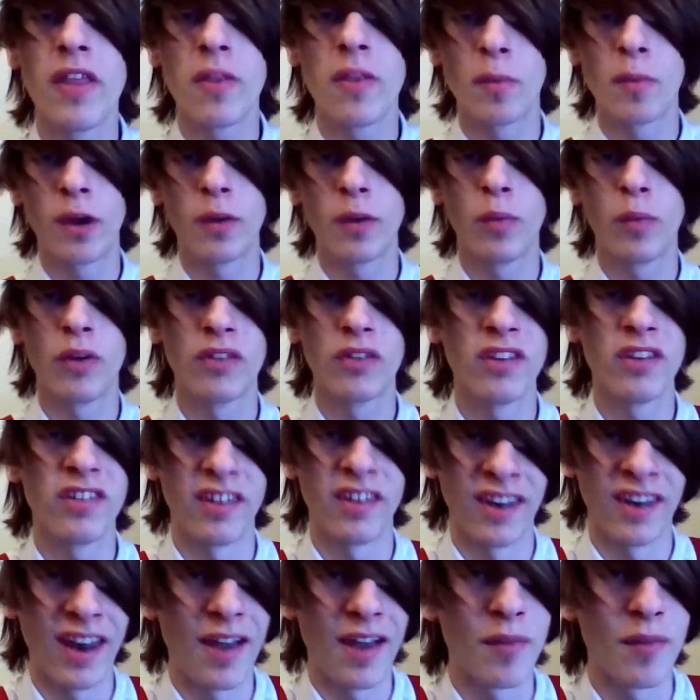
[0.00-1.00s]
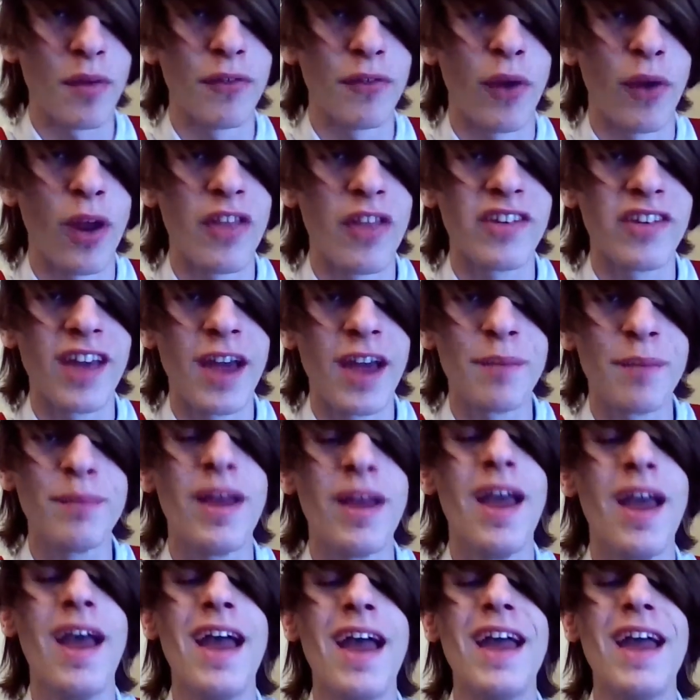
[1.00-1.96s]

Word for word: that the breakup was, since I didn't have my phone at the time,